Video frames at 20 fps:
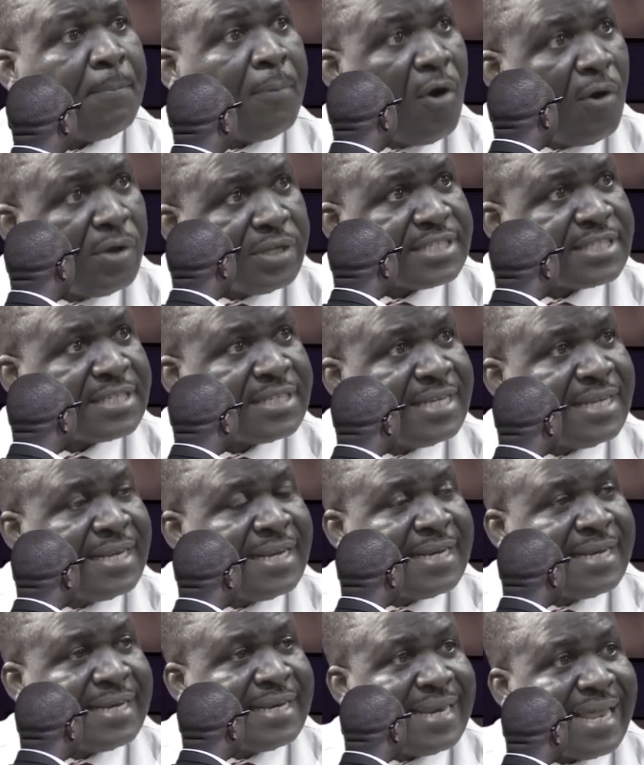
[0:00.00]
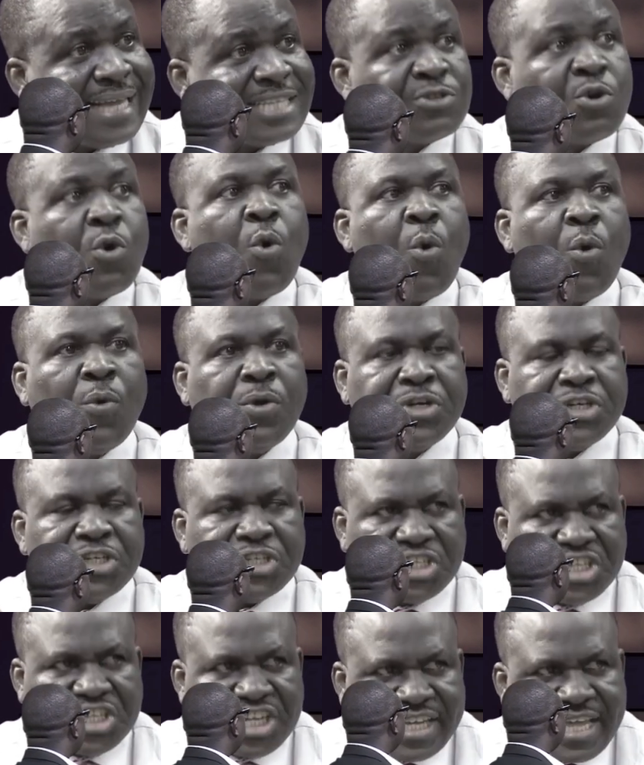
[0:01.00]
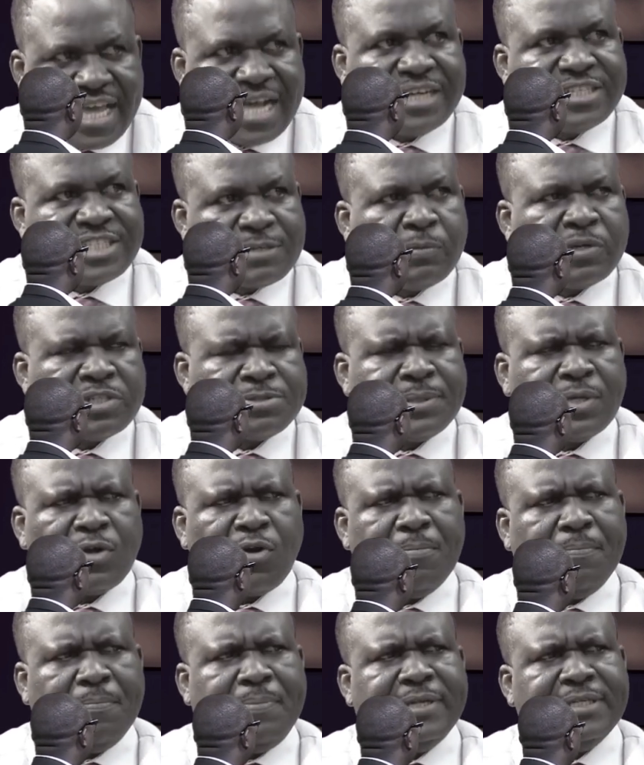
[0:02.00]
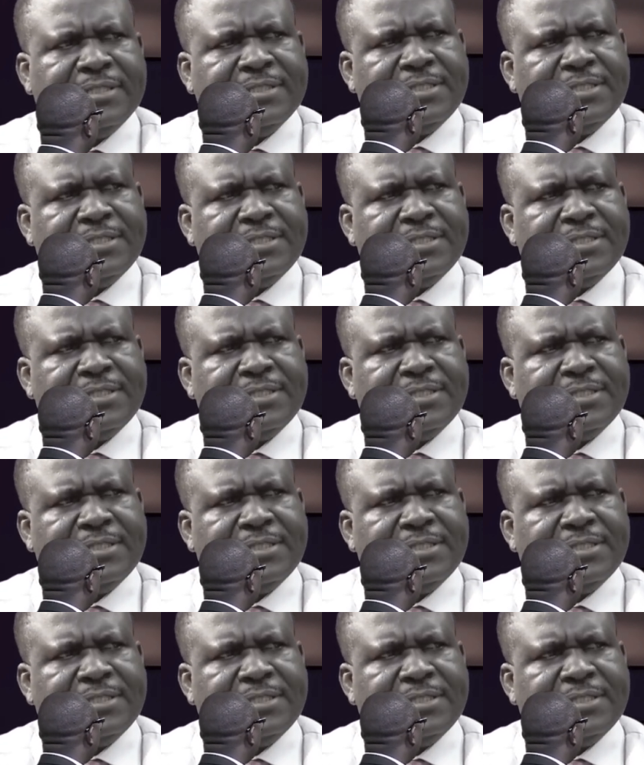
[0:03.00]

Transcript: point that the girls must be complete.